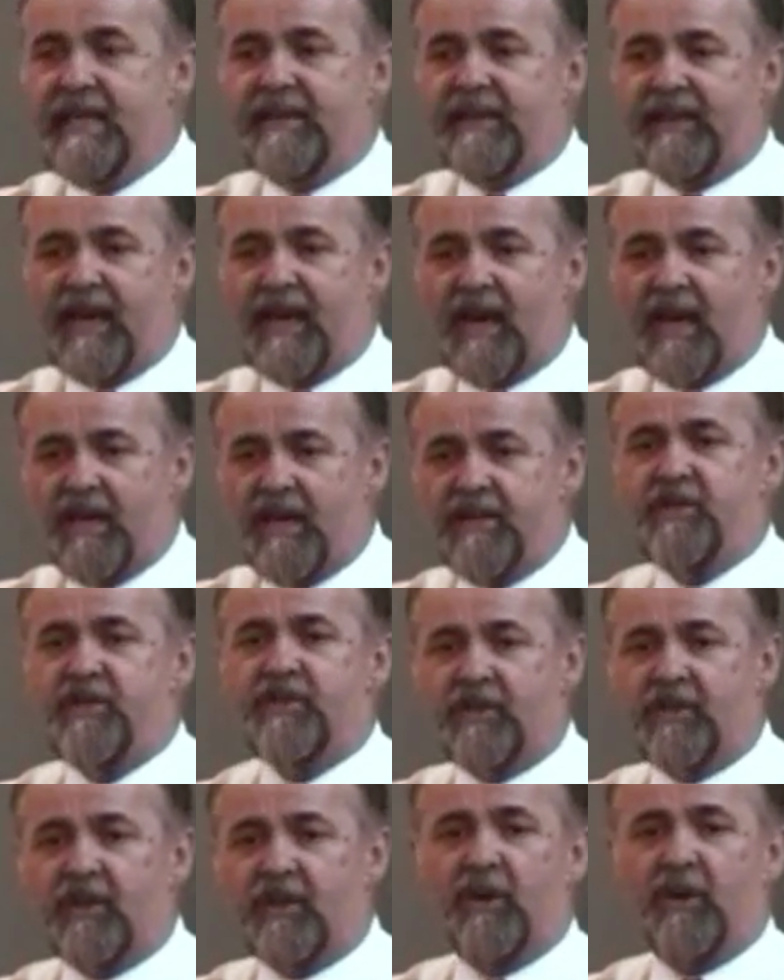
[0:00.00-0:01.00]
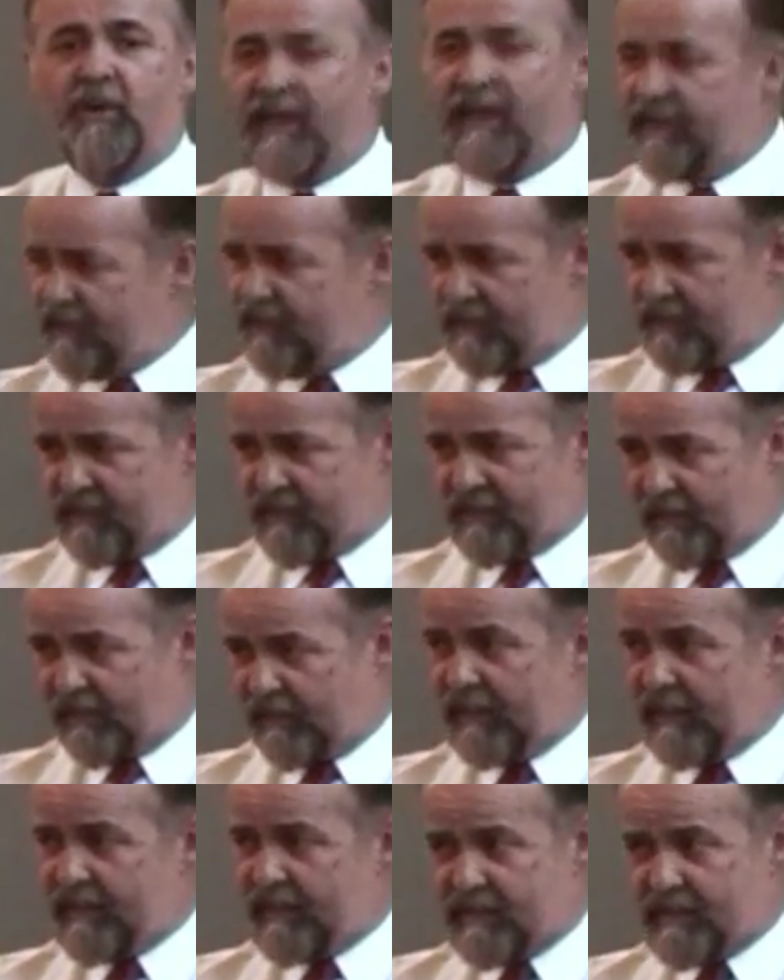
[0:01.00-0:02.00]
they undergo, now this is the
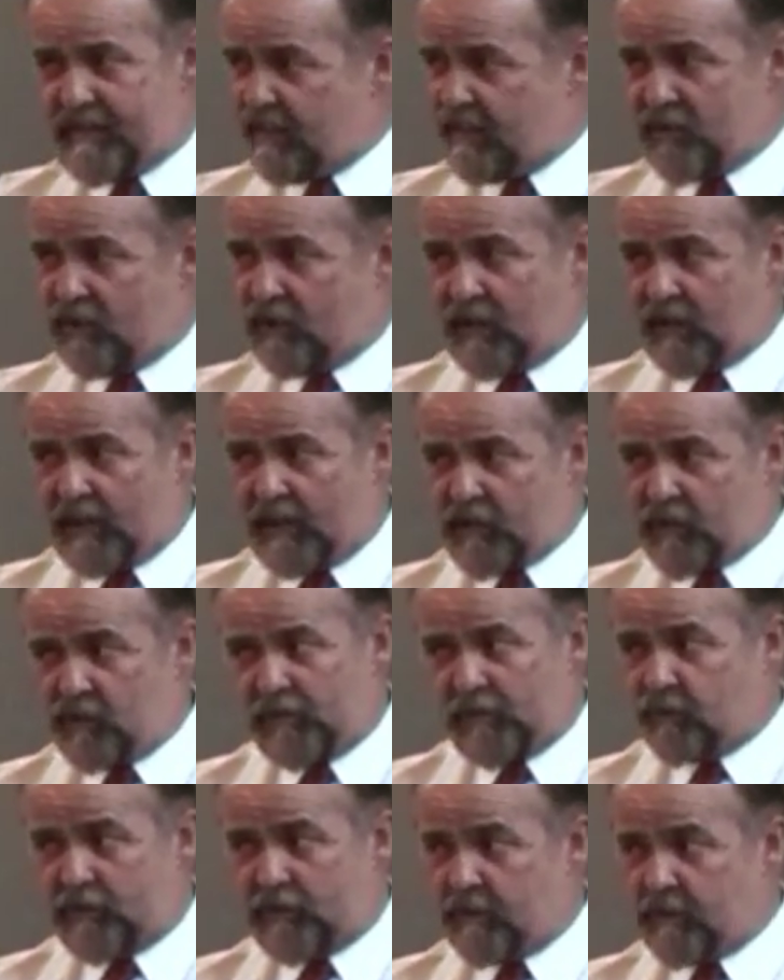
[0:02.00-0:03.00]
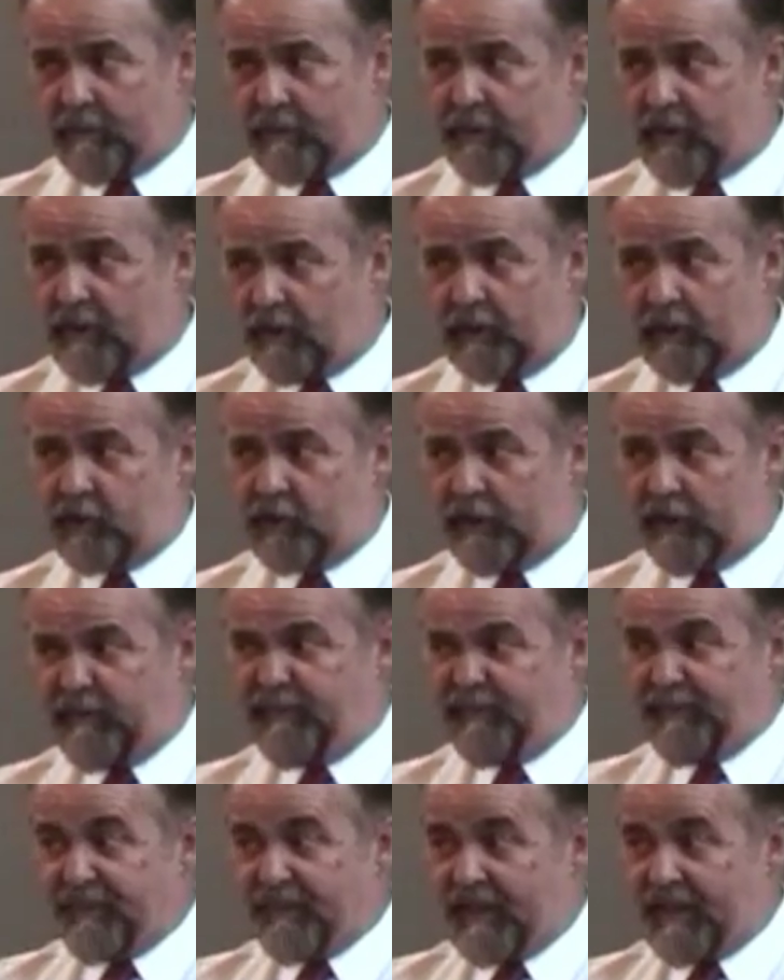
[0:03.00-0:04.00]
latest educational terminology,
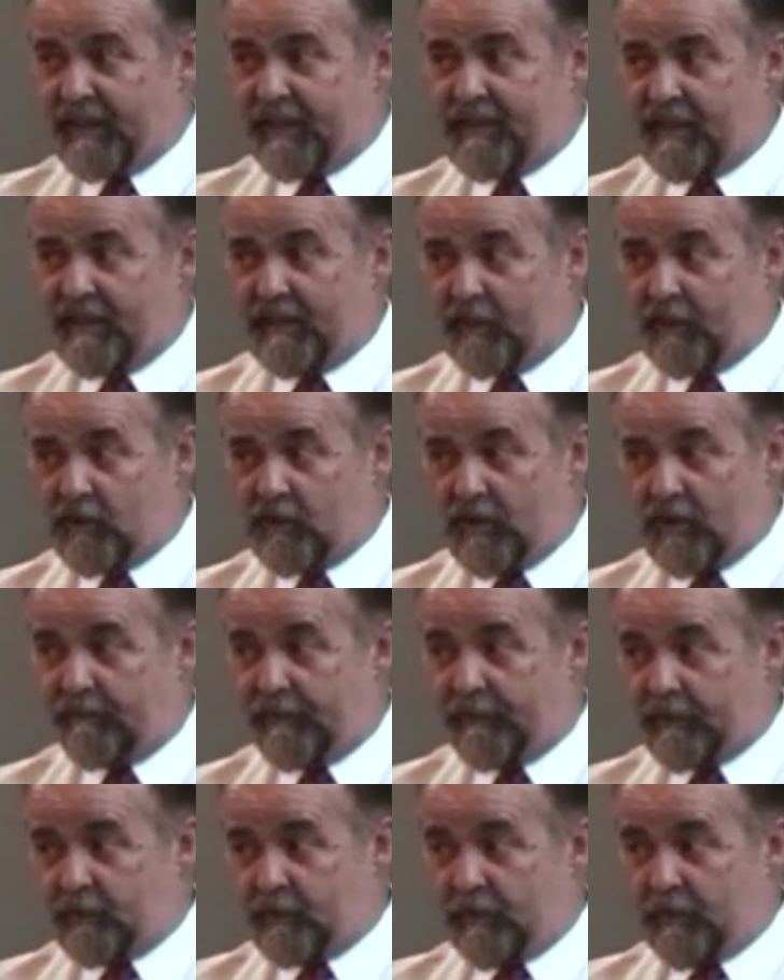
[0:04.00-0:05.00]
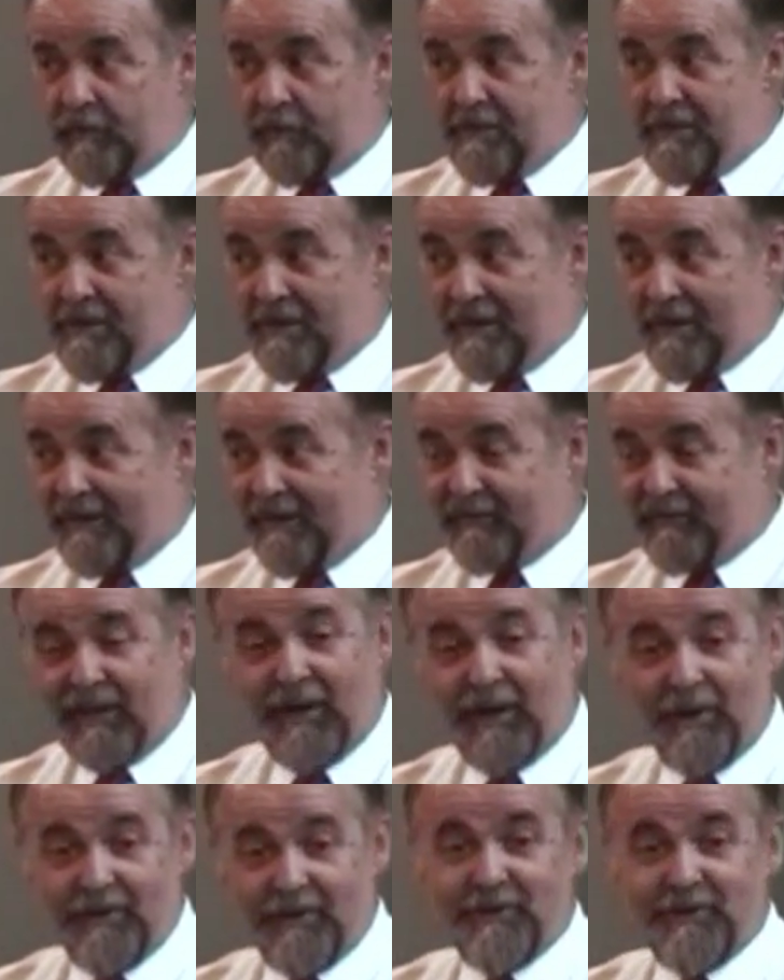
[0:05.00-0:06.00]
it's English, not French,
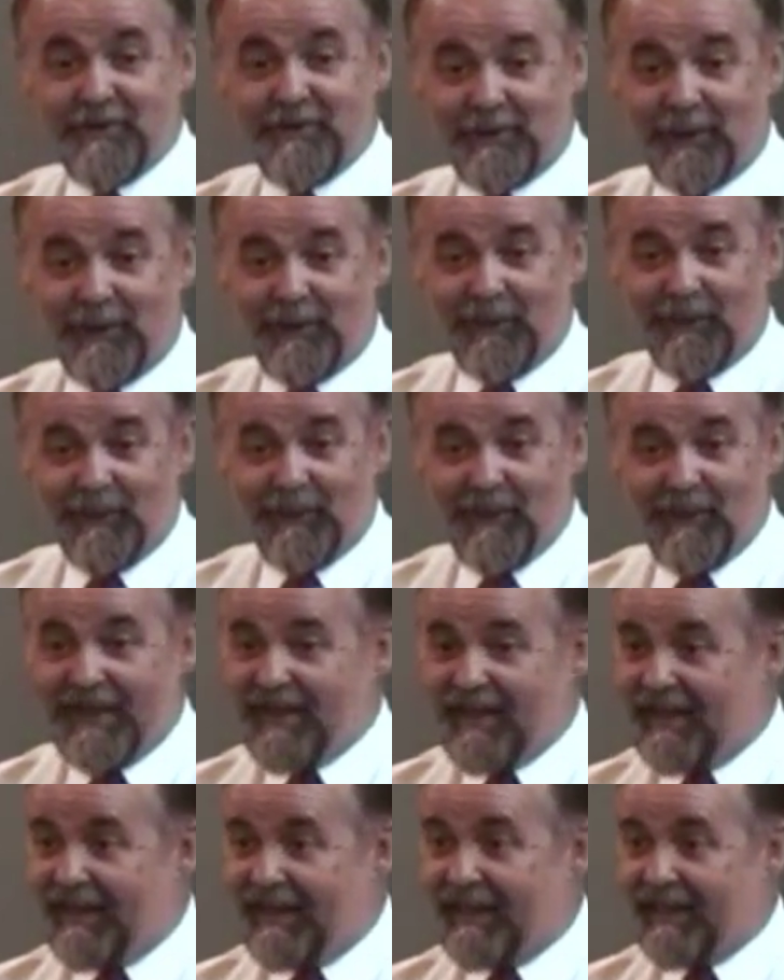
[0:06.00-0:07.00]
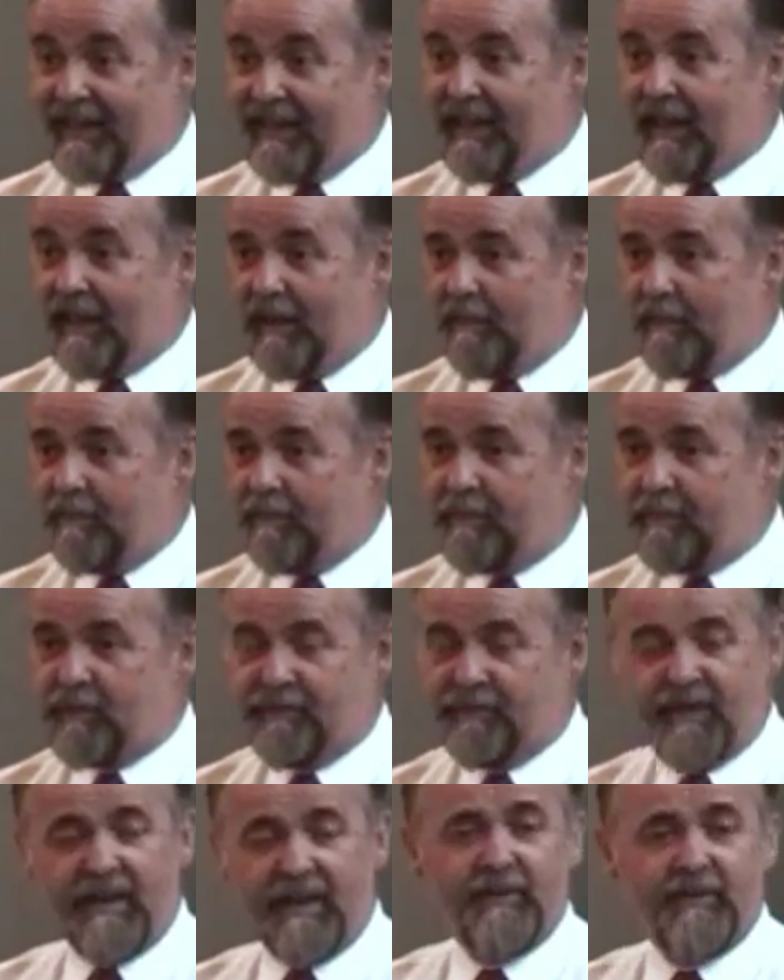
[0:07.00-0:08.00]
they undergo a
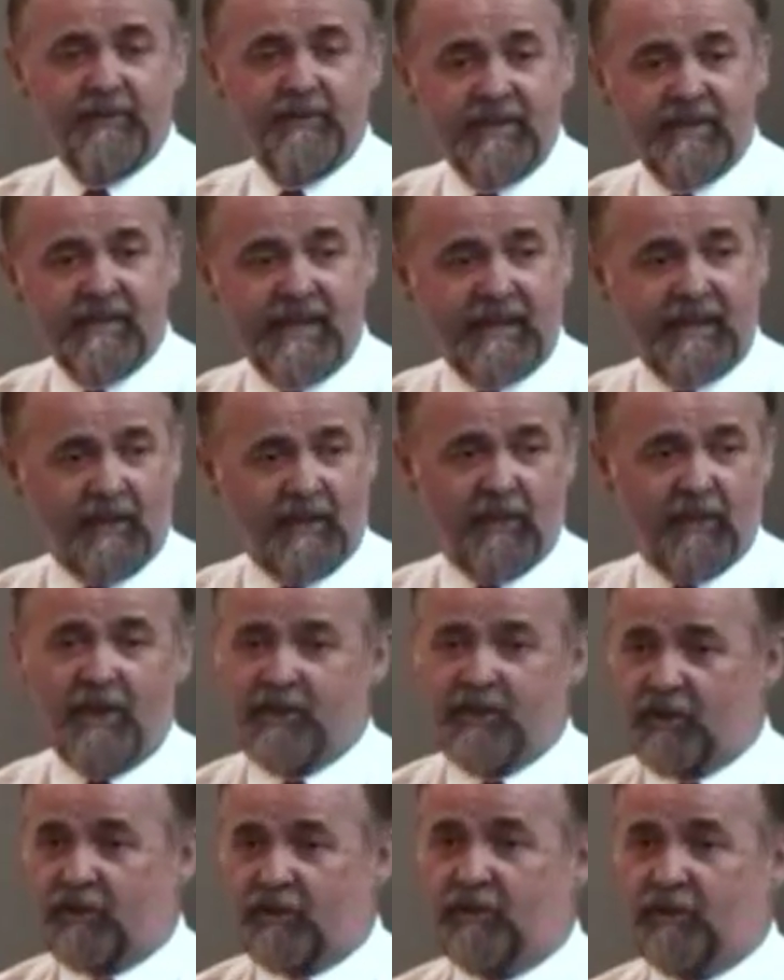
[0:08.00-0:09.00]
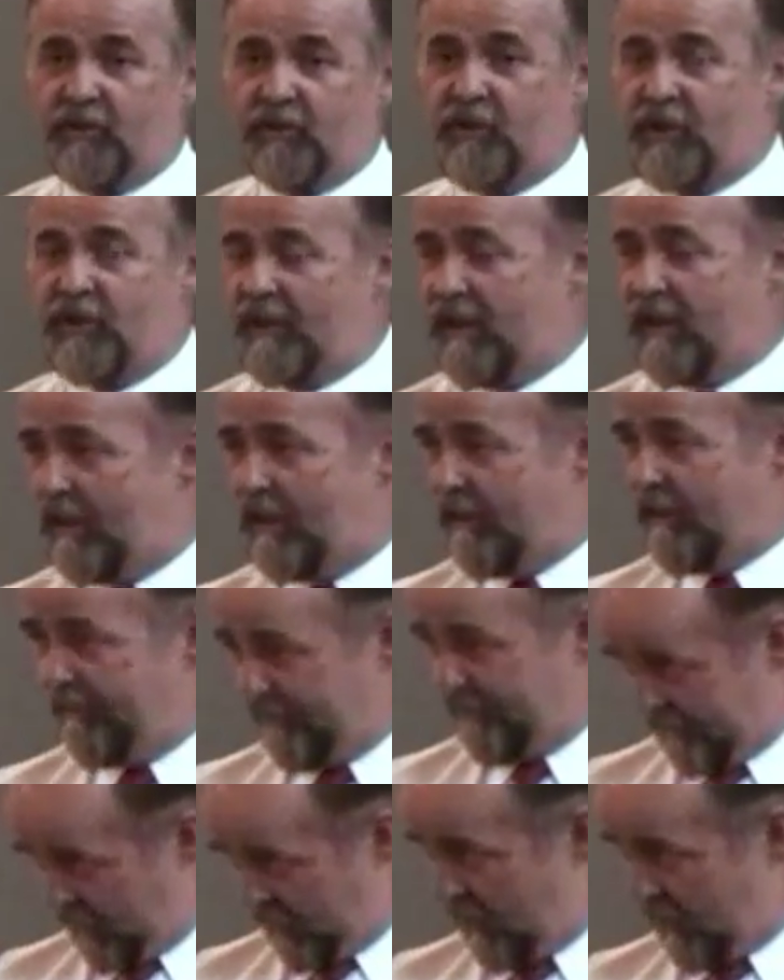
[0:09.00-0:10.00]
profound psychological
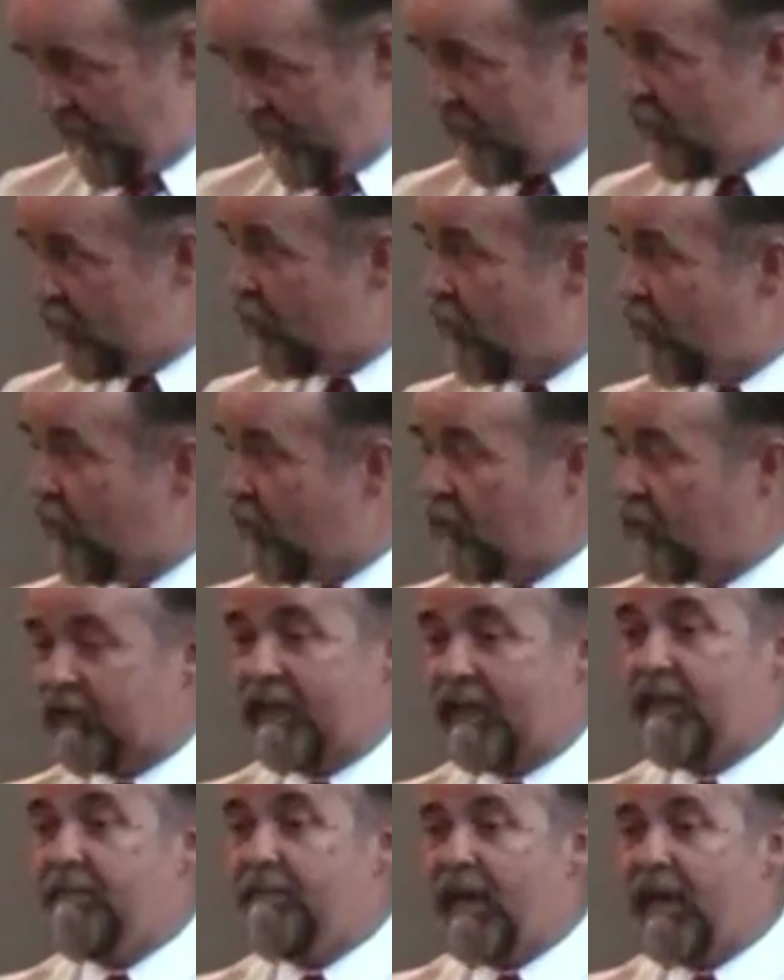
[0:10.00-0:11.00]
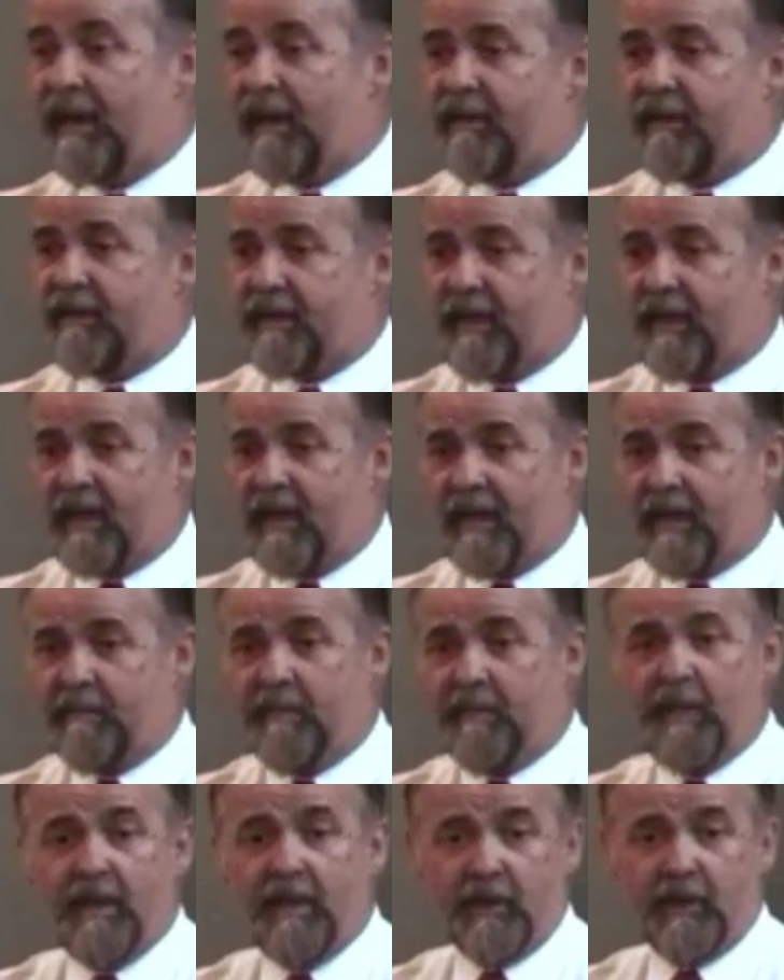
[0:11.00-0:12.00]
change called a
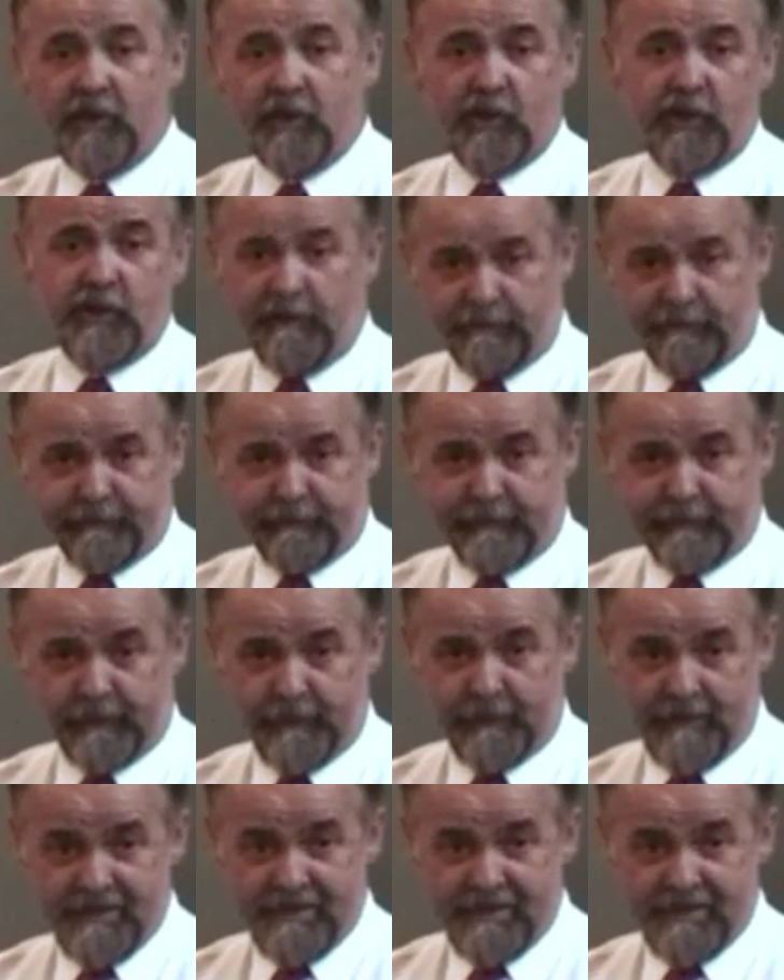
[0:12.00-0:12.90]
paradigm shift.